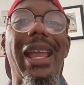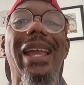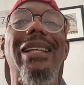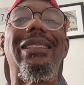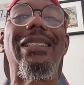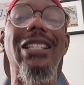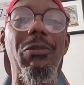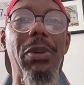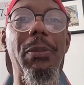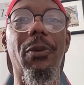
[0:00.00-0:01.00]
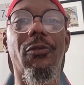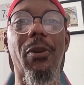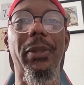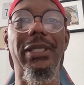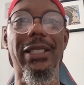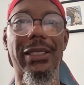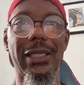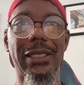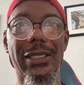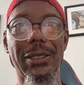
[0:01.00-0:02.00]
and see people from a
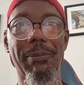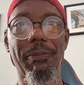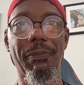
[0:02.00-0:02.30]
distance.